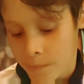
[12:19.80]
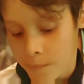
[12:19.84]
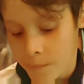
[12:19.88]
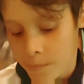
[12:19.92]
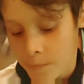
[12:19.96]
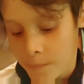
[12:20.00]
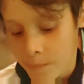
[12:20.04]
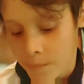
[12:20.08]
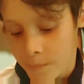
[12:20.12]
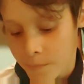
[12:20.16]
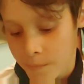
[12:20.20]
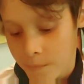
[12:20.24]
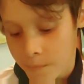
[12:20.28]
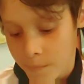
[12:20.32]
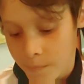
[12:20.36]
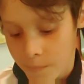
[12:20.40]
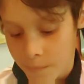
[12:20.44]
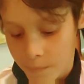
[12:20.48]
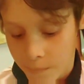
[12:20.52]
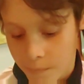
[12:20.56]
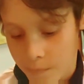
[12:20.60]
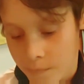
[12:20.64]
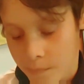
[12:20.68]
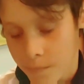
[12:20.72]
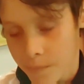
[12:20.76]

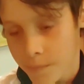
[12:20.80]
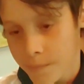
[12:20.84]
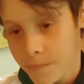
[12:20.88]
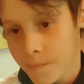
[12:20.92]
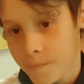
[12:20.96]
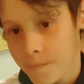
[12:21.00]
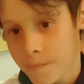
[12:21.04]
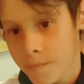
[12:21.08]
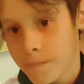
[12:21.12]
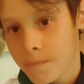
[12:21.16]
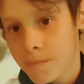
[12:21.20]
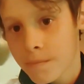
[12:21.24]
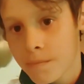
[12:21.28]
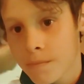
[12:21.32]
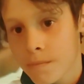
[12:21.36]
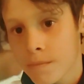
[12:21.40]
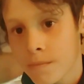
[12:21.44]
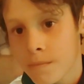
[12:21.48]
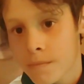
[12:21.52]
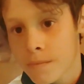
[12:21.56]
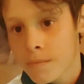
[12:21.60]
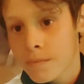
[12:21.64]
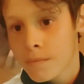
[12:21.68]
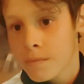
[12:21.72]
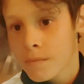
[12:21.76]

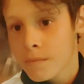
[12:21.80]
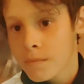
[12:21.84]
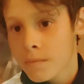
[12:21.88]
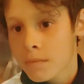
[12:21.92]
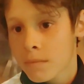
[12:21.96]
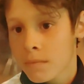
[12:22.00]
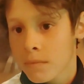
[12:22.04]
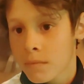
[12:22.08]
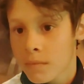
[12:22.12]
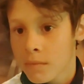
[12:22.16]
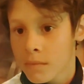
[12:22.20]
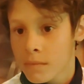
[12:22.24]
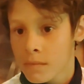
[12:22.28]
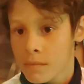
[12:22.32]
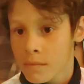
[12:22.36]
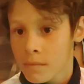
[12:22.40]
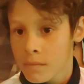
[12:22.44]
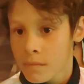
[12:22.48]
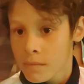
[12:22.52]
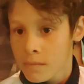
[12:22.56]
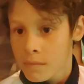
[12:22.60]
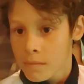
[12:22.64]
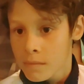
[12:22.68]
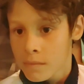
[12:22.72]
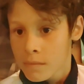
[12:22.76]

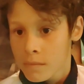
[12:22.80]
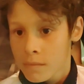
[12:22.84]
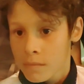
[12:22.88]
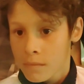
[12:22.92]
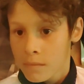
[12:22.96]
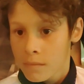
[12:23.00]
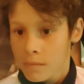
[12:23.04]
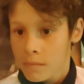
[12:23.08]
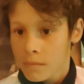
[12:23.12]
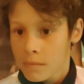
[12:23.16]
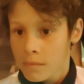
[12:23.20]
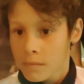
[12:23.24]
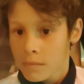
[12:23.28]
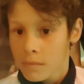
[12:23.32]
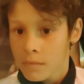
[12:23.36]
[no speech]